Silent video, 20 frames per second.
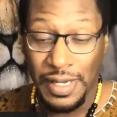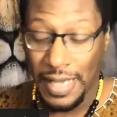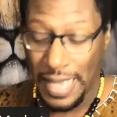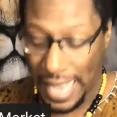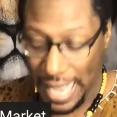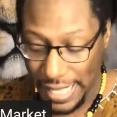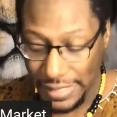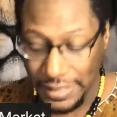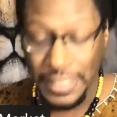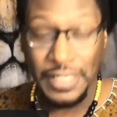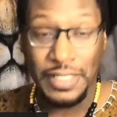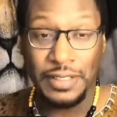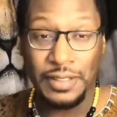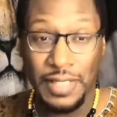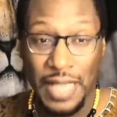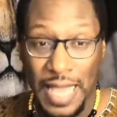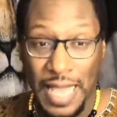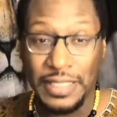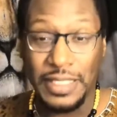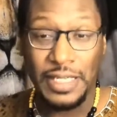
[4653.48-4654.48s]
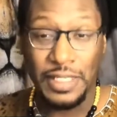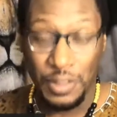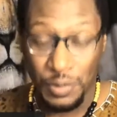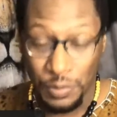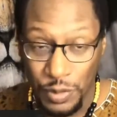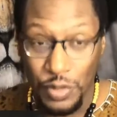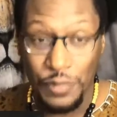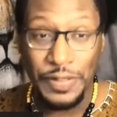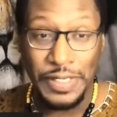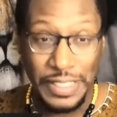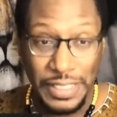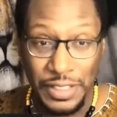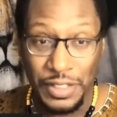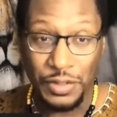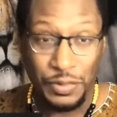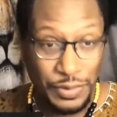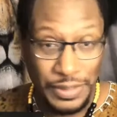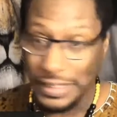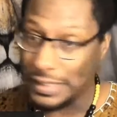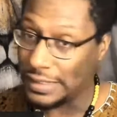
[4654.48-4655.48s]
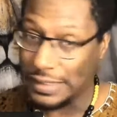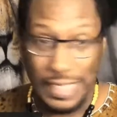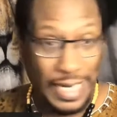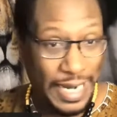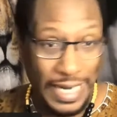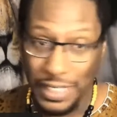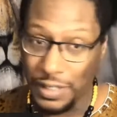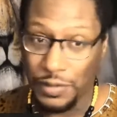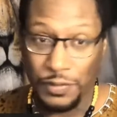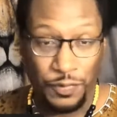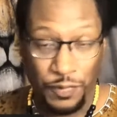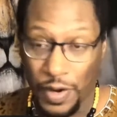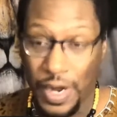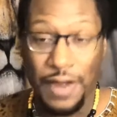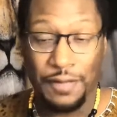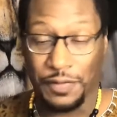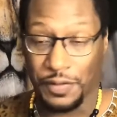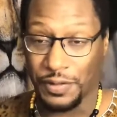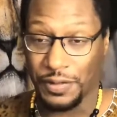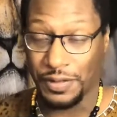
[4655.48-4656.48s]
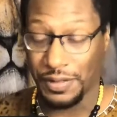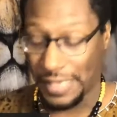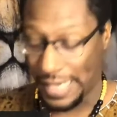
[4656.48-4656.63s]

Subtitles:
I think the movie industry has changed forever.